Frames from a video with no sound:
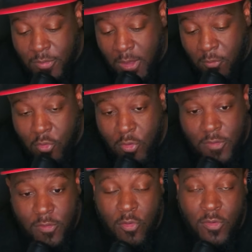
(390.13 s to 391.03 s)
Now, of course,
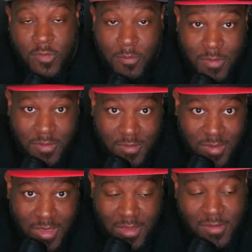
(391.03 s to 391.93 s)
it's all subject to
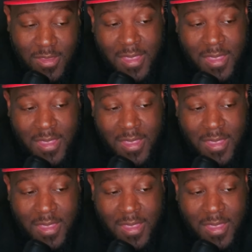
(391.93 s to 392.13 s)
change,